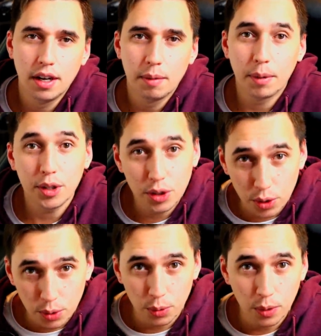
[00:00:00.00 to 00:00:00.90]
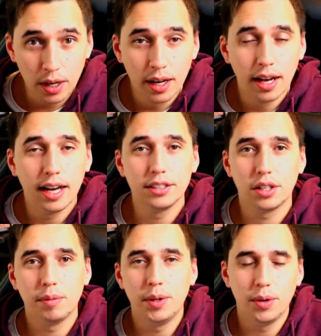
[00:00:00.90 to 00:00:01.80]
by you as a
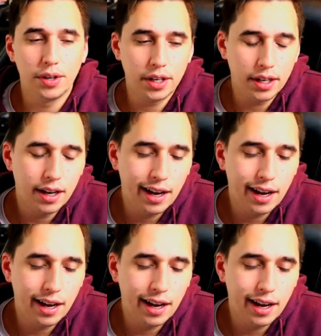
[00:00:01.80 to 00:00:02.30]
community.